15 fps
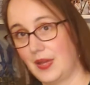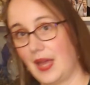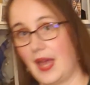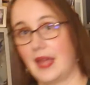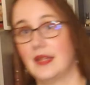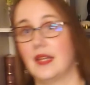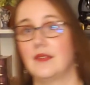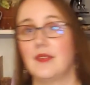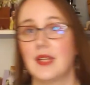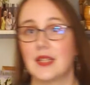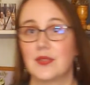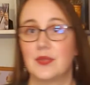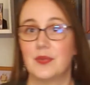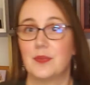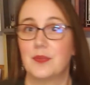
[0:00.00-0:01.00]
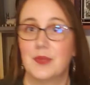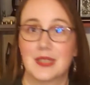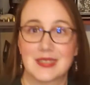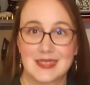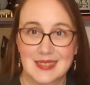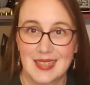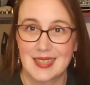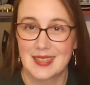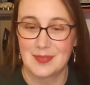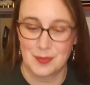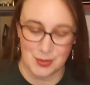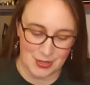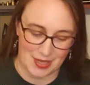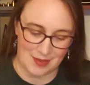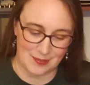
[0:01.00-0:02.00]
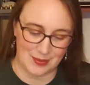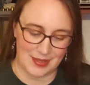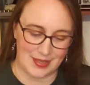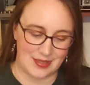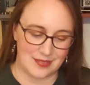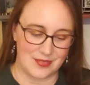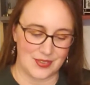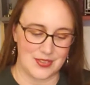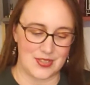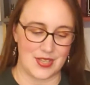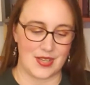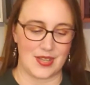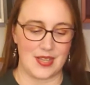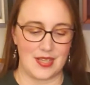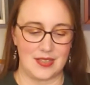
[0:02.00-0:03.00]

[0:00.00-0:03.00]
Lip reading: And then we get to the slightly more complicated version.